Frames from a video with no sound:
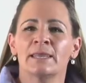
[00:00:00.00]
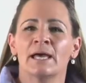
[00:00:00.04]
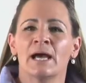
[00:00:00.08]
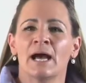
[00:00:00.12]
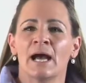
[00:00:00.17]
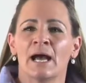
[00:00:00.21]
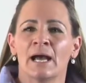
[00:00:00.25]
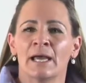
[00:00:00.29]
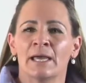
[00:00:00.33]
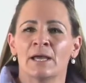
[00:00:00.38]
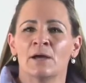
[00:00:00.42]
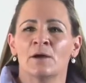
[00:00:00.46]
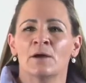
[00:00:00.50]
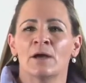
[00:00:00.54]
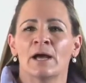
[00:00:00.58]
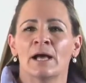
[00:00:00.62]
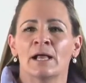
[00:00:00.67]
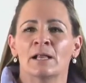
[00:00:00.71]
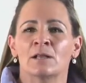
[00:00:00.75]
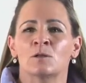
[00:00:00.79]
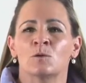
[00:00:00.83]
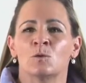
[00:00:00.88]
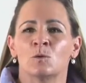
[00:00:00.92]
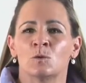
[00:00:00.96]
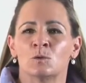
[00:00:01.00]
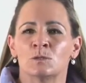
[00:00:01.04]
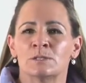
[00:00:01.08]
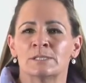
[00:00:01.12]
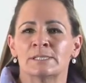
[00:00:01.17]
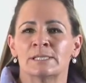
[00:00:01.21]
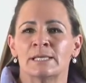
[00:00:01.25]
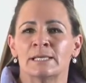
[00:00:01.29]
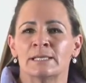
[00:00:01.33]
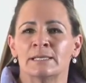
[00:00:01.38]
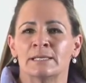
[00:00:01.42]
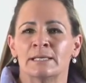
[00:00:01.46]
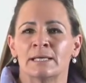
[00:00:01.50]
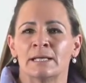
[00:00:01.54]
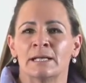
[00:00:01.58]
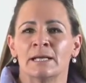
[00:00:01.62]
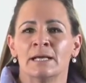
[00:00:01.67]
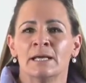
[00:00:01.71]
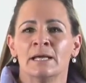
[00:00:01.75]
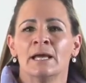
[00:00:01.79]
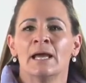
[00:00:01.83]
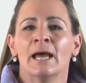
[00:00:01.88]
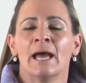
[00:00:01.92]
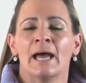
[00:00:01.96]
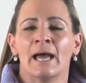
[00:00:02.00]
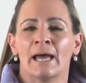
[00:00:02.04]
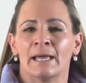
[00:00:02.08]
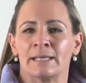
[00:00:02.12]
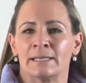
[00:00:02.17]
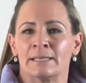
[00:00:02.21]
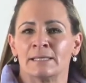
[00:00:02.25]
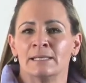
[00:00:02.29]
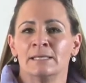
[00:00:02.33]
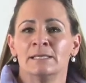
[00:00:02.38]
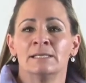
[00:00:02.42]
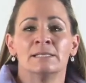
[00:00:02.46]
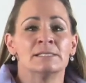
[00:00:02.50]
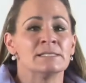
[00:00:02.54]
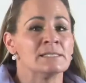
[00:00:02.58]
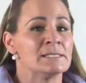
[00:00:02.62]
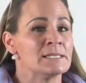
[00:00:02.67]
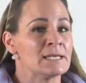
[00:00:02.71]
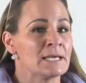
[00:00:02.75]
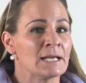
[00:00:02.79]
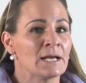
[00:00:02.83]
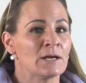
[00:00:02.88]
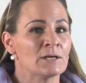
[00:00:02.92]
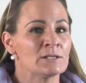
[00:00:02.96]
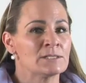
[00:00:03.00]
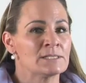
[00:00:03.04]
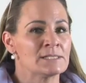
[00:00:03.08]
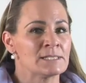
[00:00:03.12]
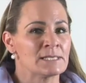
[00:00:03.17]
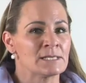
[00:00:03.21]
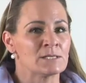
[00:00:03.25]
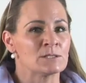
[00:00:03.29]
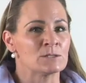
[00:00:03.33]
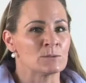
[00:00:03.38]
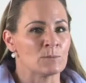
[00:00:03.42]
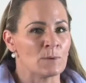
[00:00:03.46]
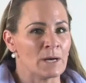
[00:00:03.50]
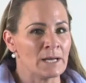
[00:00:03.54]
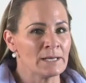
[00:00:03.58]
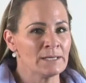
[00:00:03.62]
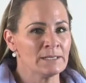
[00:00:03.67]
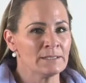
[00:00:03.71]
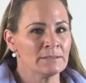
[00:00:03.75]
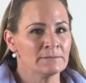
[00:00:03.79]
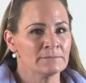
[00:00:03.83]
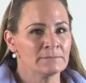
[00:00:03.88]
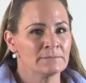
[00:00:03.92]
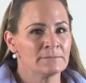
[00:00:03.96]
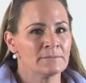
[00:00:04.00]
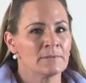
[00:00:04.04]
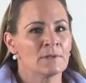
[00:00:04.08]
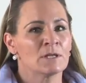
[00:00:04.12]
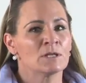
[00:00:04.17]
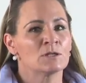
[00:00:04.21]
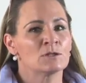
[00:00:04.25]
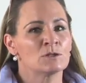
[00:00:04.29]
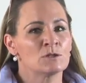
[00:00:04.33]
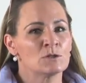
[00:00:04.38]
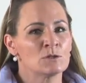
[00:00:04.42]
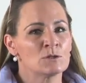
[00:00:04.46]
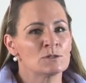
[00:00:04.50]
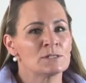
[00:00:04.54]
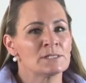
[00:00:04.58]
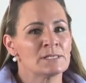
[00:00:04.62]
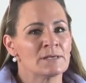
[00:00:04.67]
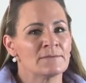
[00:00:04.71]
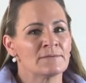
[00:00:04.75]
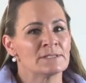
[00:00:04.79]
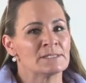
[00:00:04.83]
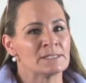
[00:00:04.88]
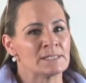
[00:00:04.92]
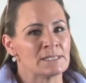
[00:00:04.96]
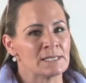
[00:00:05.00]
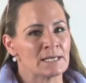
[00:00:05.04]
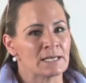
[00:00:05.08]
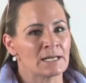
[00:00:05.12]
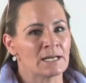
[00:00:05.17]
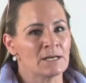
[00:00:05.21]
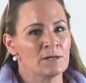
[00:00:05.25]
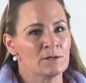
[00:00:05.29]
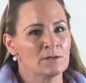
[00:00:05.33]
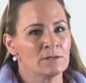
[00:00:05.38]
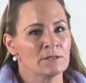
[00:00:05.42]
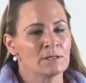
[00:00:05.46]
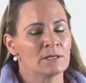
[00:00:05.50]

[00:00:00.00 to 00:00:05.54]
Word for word: the IOL call center at 061 270